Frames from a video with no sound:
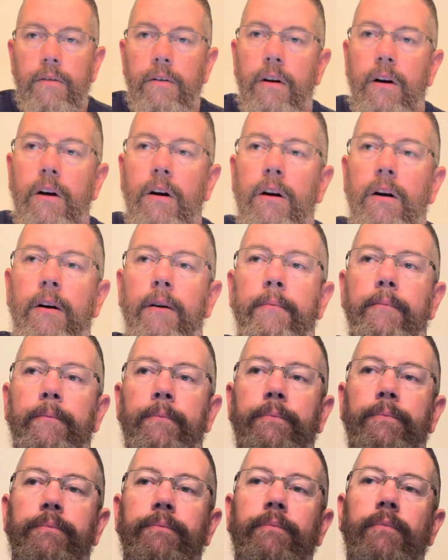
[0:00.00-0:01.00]

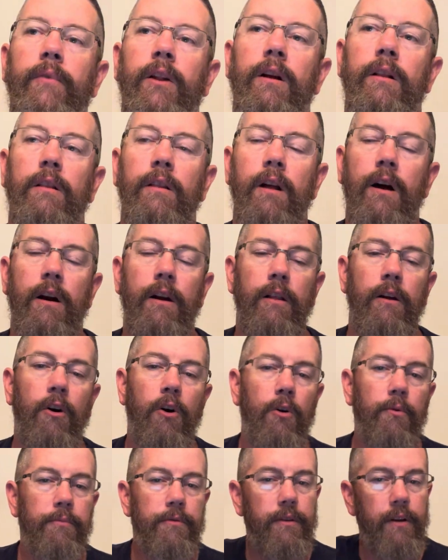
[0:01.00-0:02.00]
A lot of the
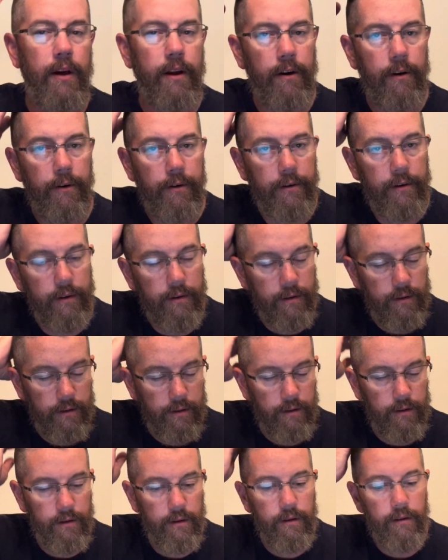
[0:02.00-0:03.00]
homesteaders
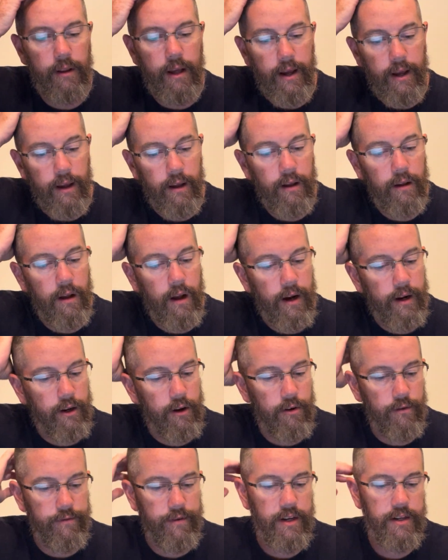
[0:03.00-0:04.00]
that I
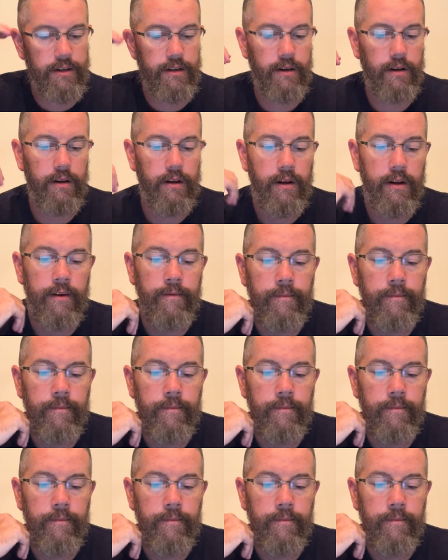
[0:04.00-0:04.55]
go visit,